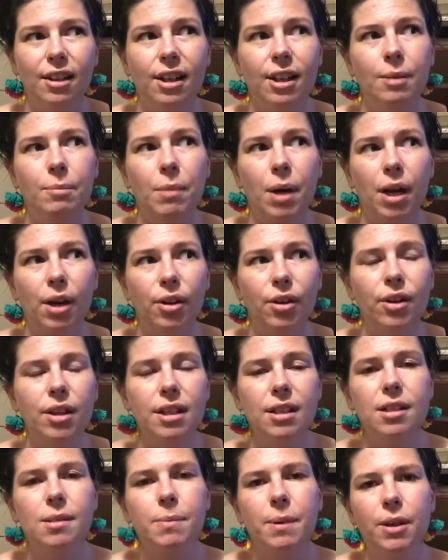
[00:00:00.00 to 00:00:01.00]
in my own
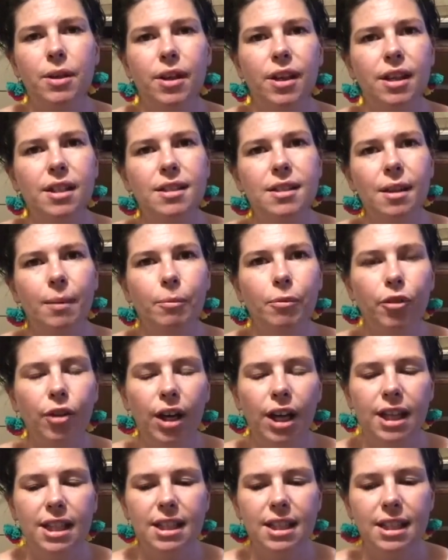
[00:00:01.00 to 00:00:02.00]
experience, I'm
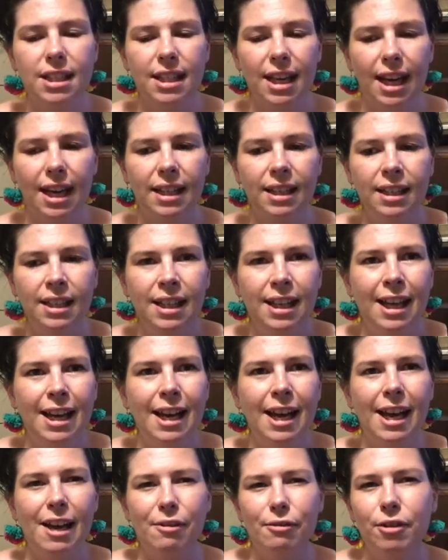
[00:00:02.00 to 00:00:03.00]
finding that
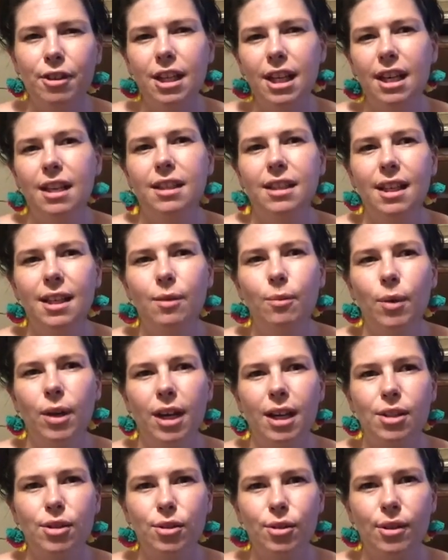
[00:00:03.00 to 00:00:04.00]
every now and then when
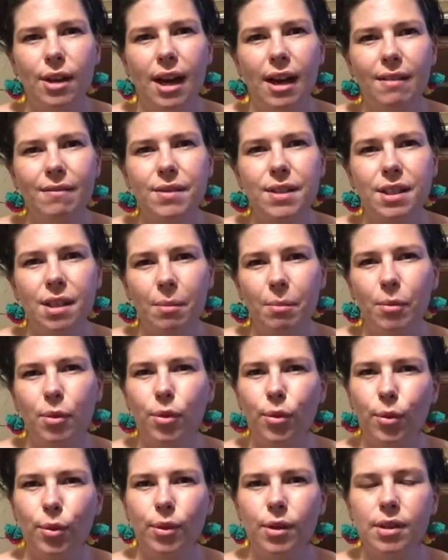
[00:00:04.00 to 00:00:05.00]
I do have some
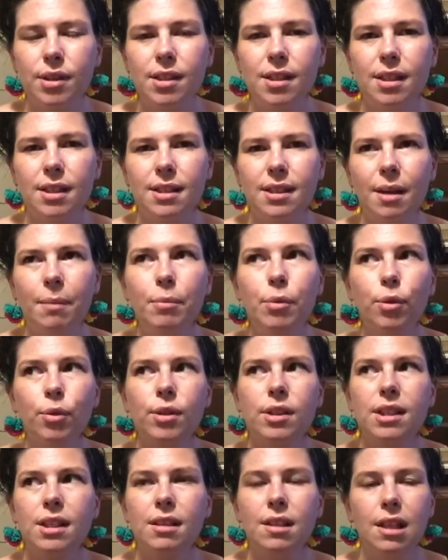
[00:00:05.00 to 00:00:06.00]
thoughts
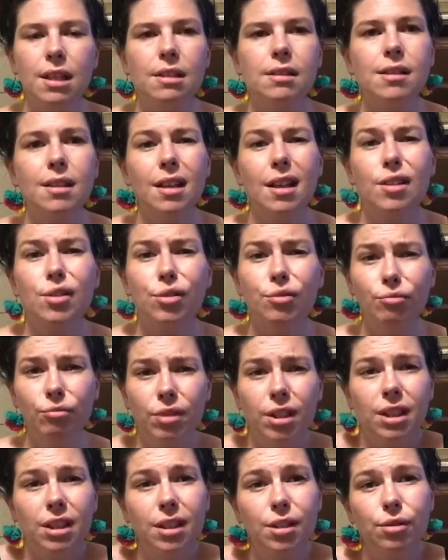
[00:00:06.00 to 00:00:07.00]
are things that I
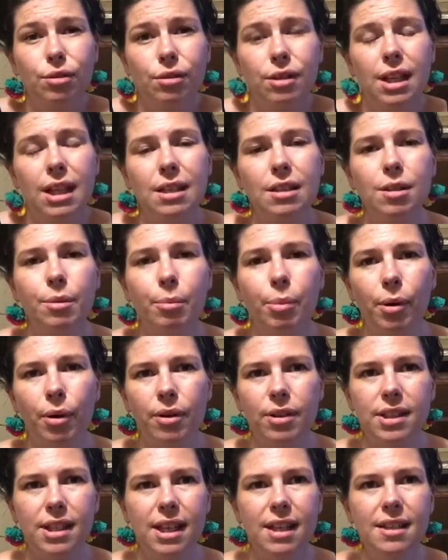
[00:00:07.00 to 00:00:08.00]
really do need to
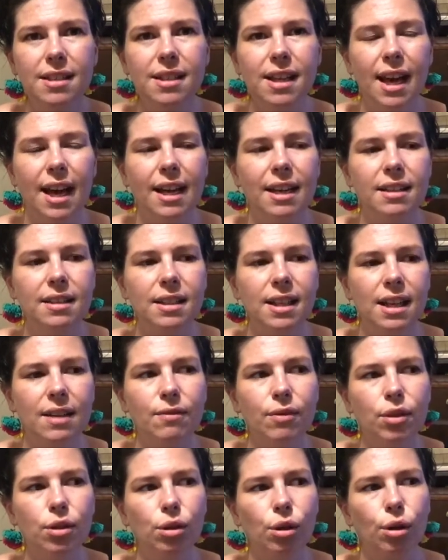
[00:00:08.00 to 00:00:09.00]
process. And
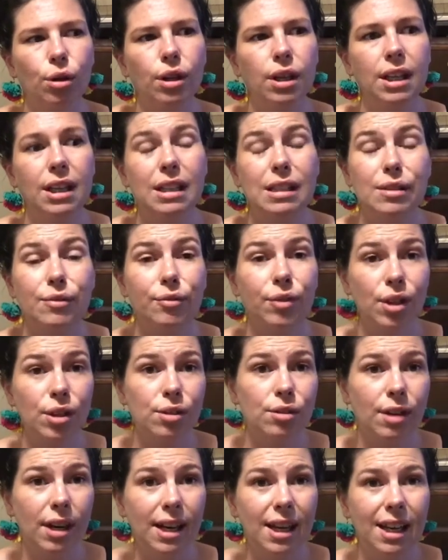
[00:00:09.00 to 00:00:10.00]
even though it is
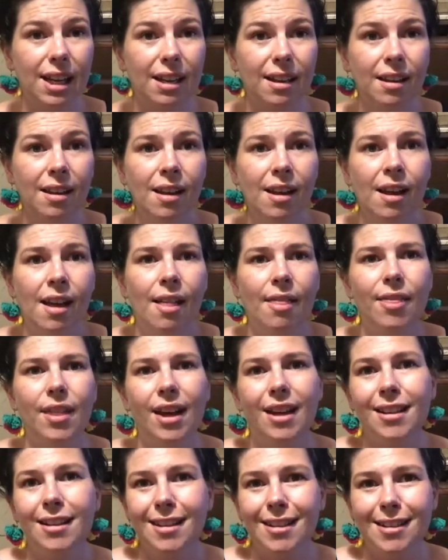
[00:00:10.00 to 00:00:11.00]
frustrating
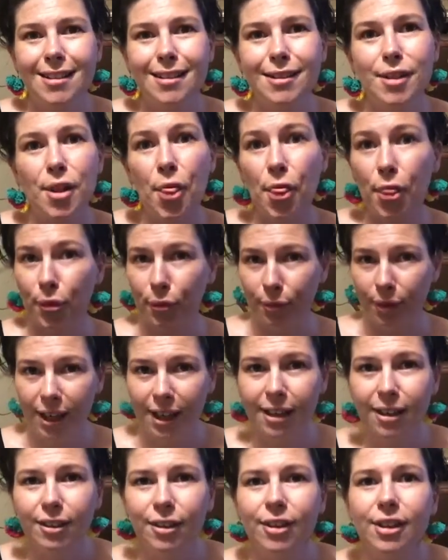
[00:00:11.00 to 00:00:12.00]
that it is 3
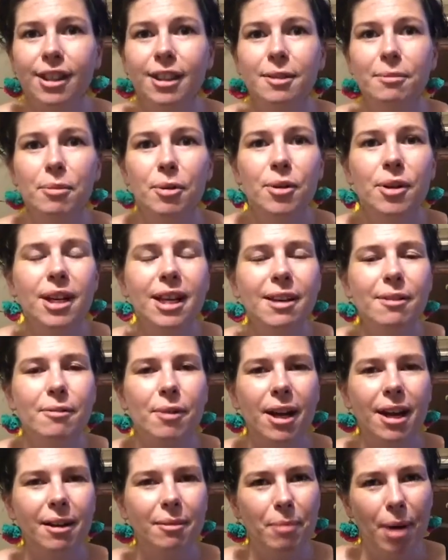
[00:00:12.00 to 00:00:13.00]
o'clock in the morning
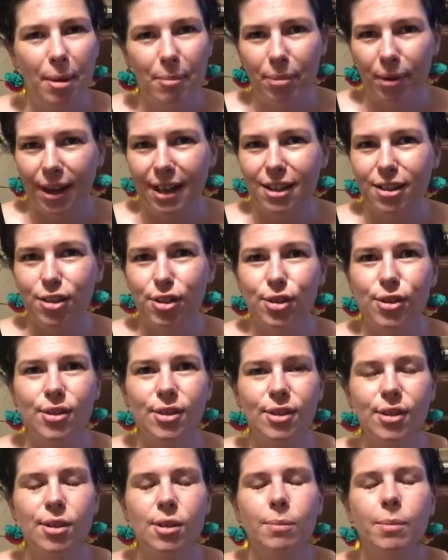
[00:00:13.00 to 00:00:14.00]
when my brain
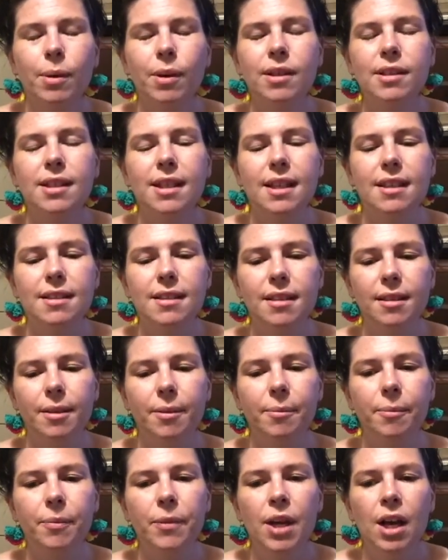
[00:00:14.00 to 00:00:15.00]
chooses to process
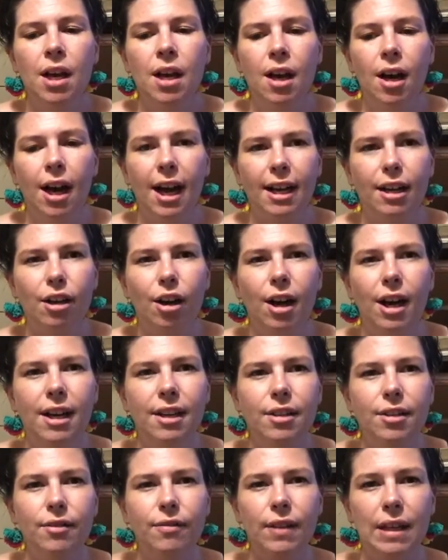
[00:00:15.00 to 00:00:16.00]
them, I
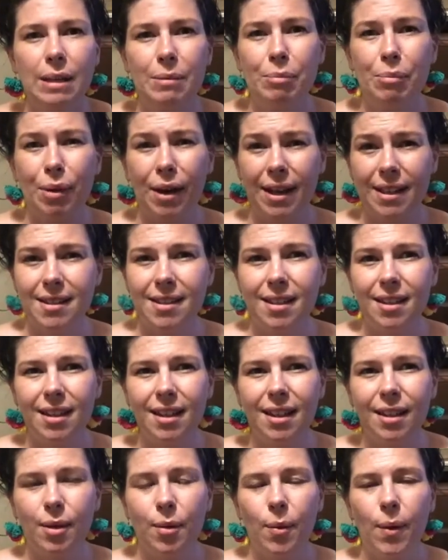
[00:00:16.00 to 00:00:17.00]
kind of embrace it
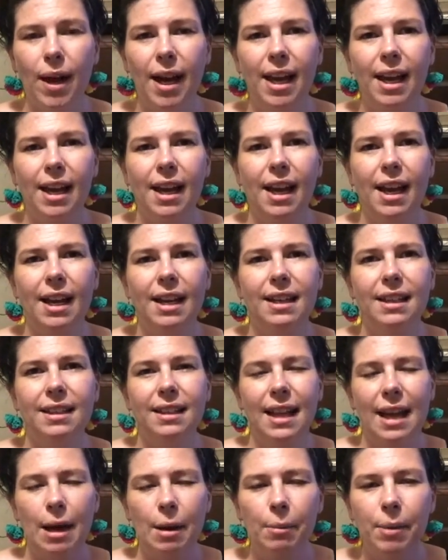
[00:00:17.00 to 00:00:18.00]
in a way and
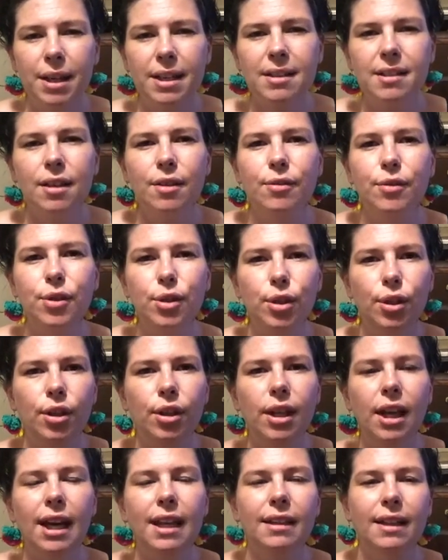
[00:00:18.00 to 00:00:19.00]
allow myself
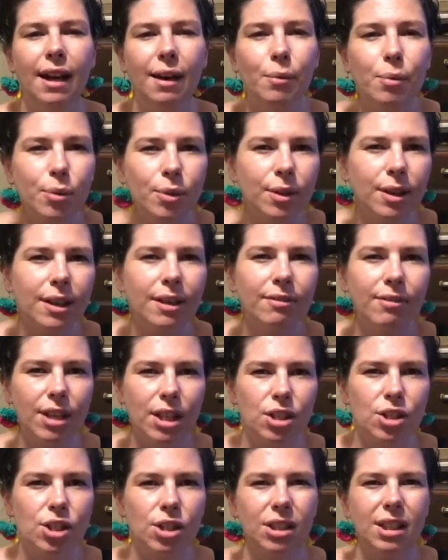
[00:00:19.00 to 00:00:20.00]
to, and that will
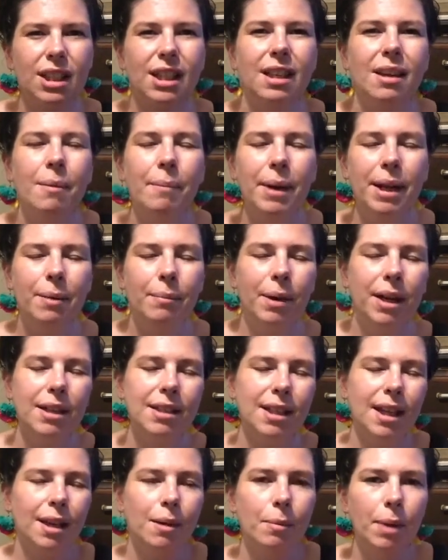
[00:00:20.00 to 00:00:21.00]
eventually, it might
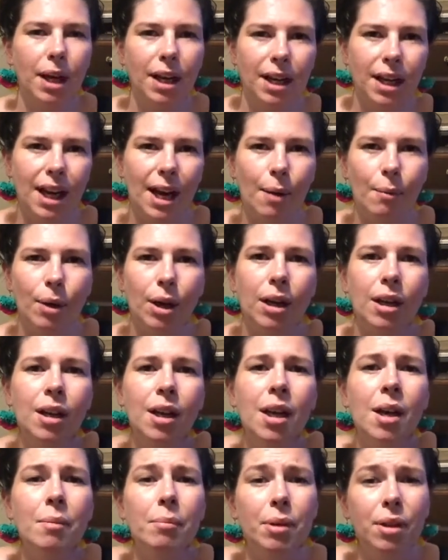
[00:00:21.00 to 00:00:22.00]
take about an hour,
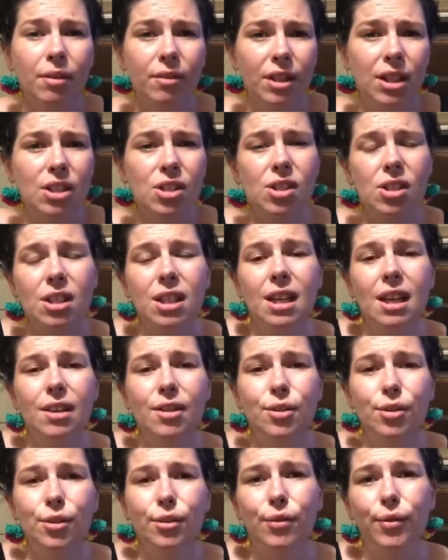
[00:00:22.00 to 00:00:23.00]
but eventually I
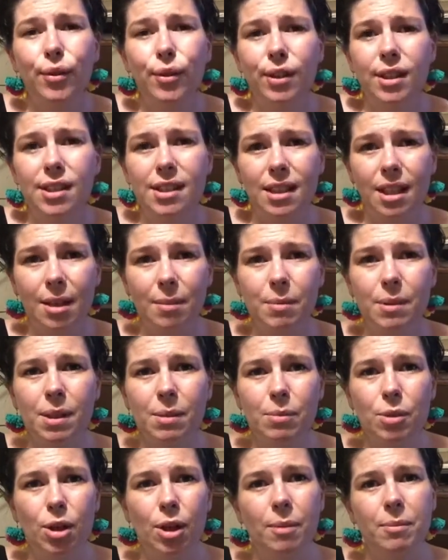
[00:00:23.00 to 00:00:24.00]
do fall asleep
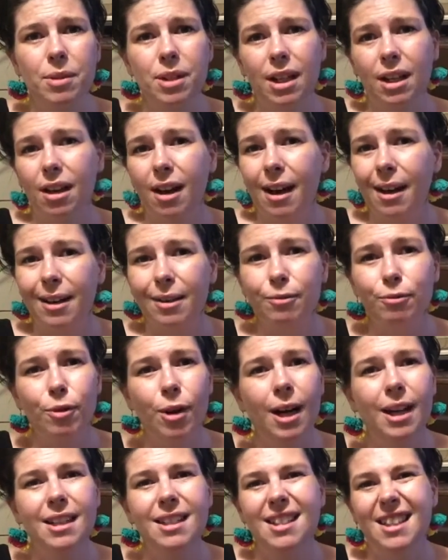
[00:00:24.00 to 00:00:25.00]
sometimes. Like, I can
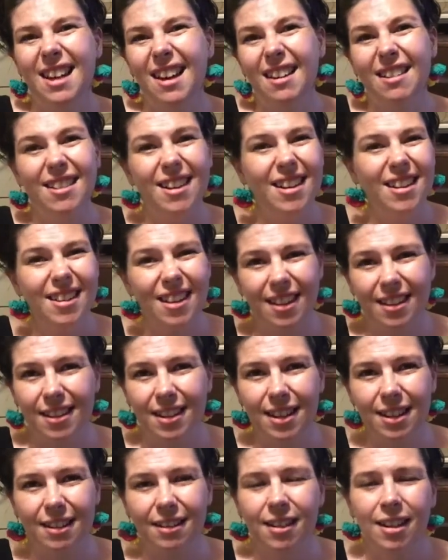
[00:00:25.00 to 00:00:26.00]
write it down and
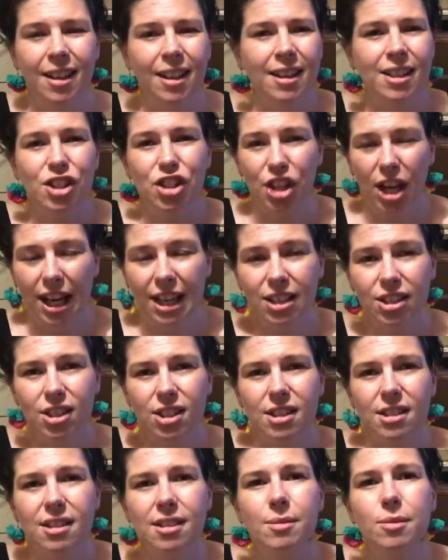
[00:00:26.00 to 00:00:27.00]
nothing
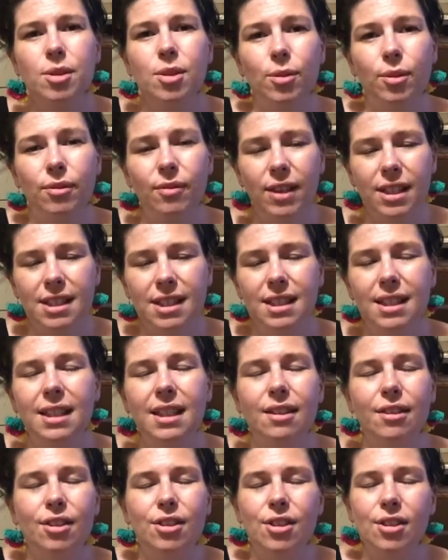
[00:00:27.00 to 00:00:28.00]
changes. So if I sit
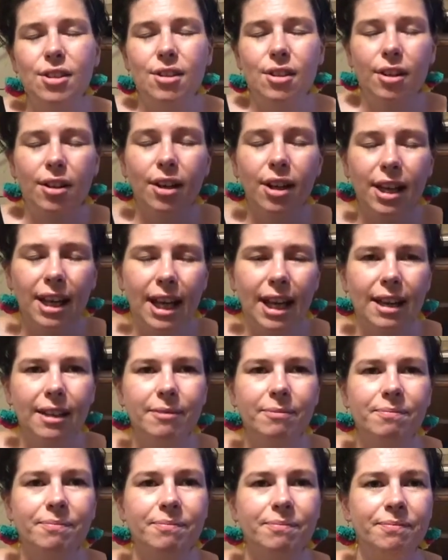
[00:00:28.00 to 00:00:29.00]
there and just go, okay,
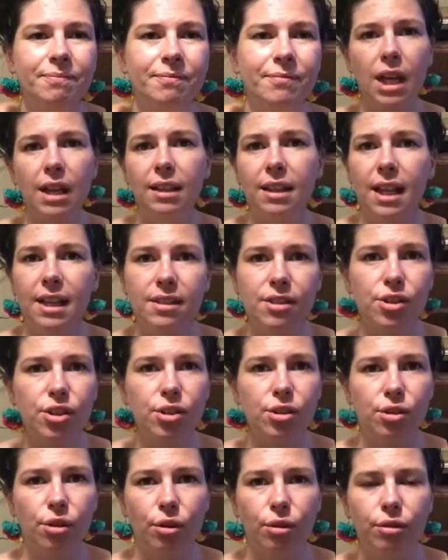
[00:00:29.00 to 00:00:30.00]
let's
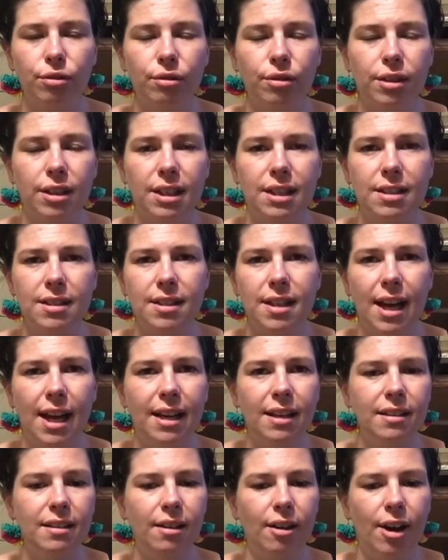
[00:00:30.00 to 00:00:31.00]
just go through this,
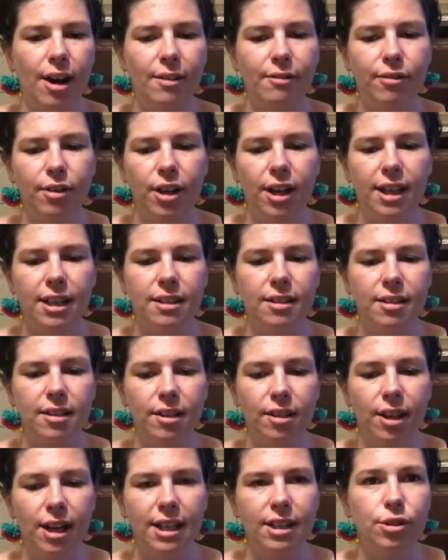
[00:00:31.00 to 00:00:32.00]
and I find
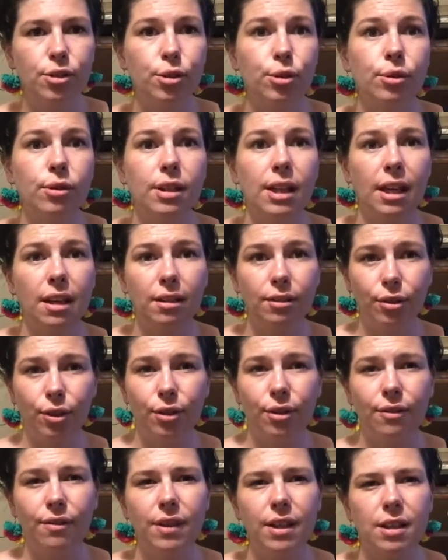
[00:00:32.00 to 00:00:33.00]
that I do get a
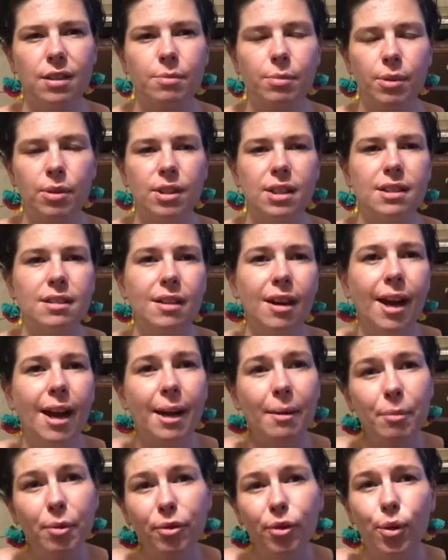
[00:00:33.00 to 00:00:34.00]
lot of things processed. I
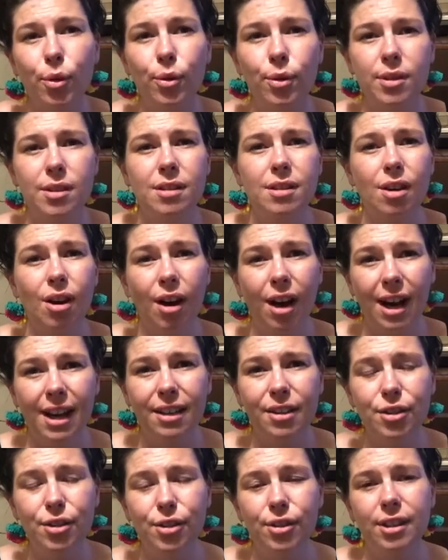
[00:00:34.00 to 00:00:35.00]
am, of course,
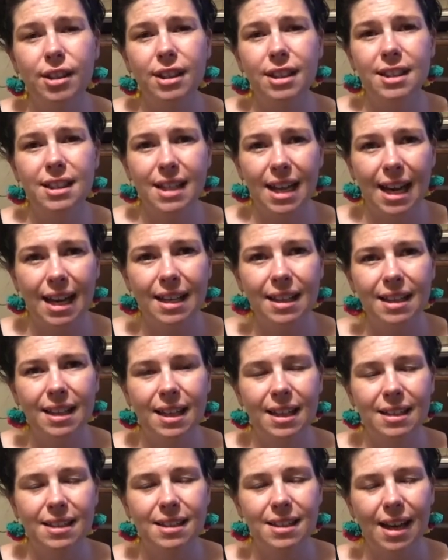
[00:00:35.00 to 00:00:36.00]
tired during the day the
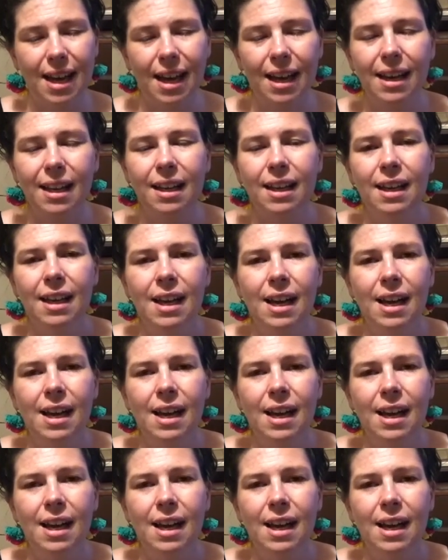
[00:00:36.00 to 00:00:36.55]
next day,